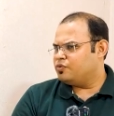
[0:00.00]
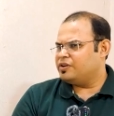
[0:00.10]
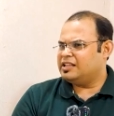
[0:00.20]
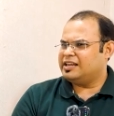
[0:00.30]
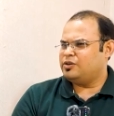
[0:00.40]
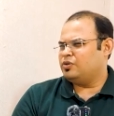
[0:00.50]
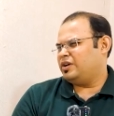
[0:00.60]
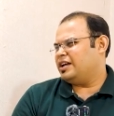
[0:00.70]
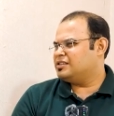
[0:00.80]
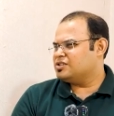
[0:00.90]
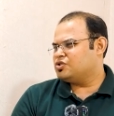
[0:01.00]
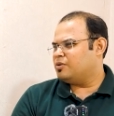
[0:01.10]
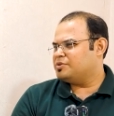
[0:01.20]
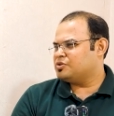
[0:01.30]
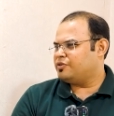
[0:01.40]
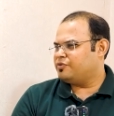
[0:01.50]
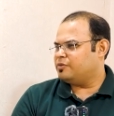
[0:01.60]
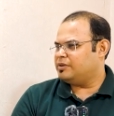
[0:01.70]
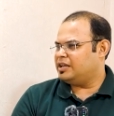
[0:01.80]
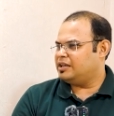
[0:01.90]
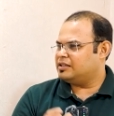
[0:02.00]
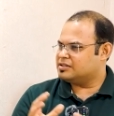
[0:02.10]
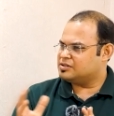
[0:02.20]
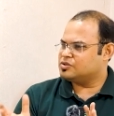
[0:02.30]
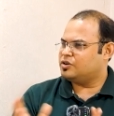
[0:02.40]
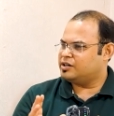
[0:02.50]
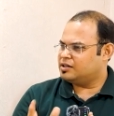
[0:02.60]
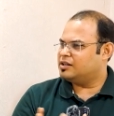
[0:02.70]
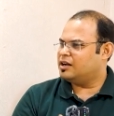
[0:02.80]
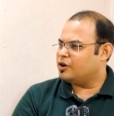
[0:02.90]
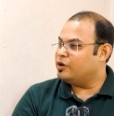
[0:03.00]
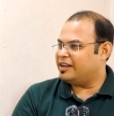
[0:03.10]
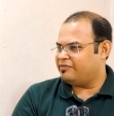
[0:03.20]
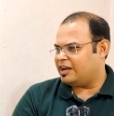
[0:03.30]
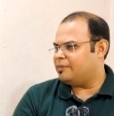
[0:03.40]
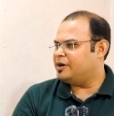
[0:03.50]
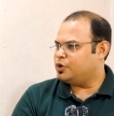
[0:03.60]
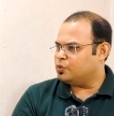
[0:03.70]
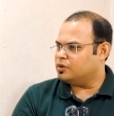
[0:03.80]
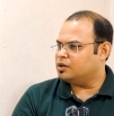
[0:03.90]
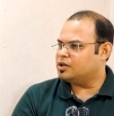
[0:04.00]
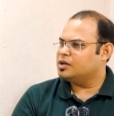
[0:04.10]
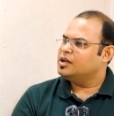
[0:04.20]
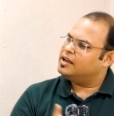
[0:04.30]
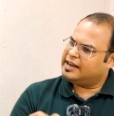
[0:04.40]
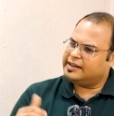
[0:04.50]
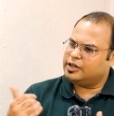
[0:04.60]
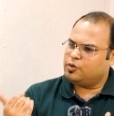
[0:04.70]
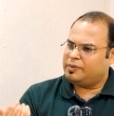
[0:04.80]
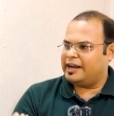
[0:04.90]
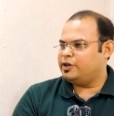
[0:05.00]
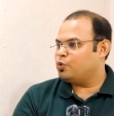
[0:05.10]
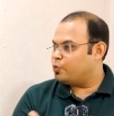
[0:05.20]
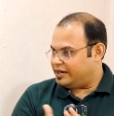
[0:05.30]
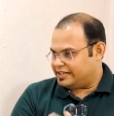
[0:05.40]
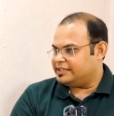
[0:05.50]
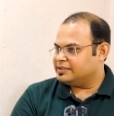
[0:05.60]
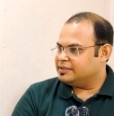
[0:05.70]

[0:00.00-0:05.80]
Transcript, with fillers: you feel that no, yeah, this job is not for me, this is not a good environment to work, and then you plan to quit it.